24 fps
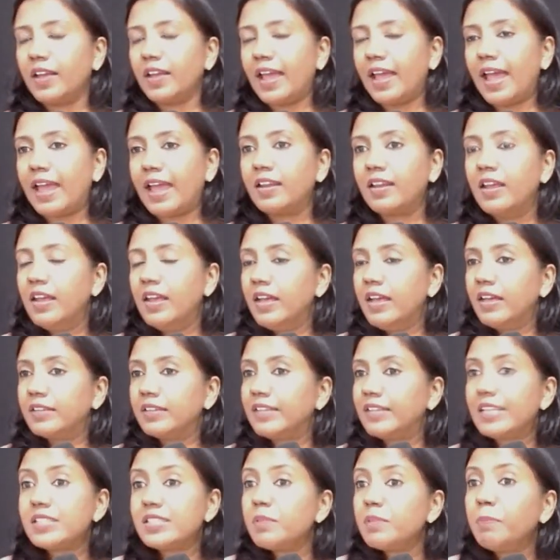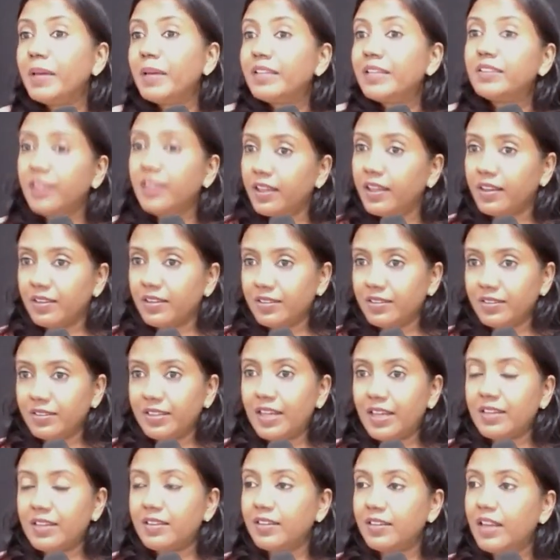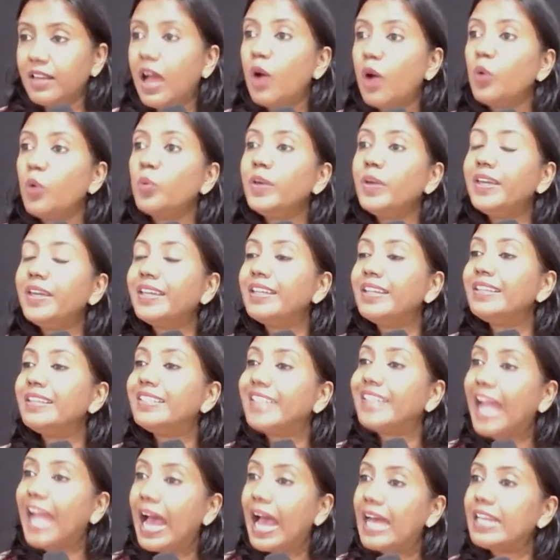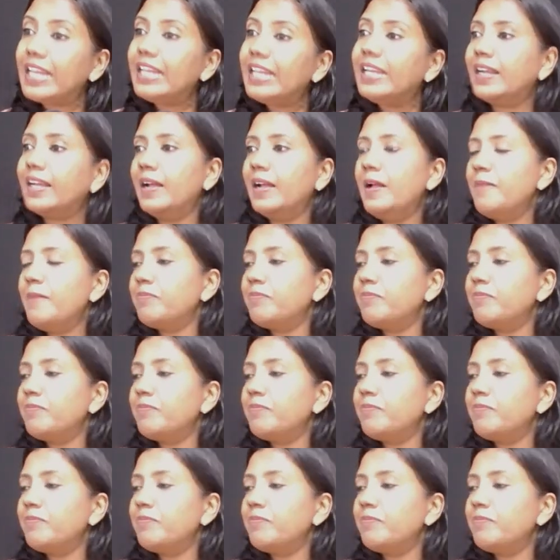And that's a big thing that now we can carry